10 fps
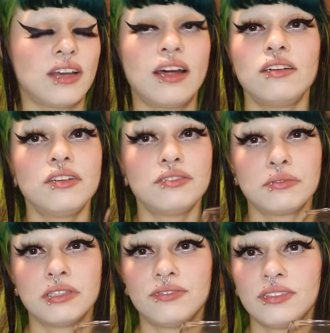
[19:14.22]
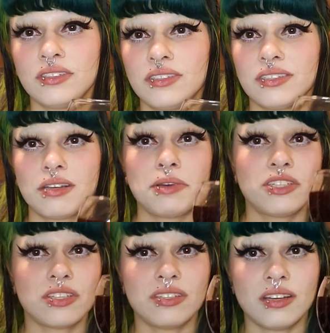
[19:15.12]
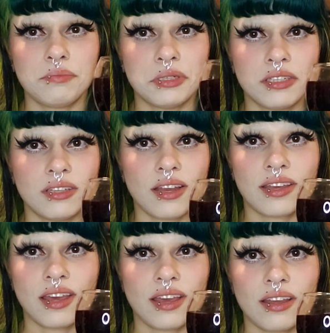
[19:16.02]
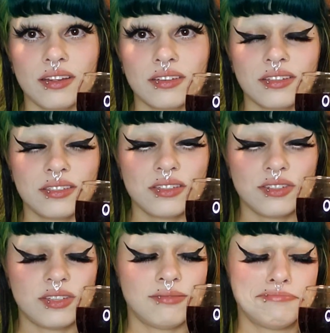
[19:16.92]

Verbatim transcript: I don't know if I'm going to finish this. I might just dump it. I can't. This is.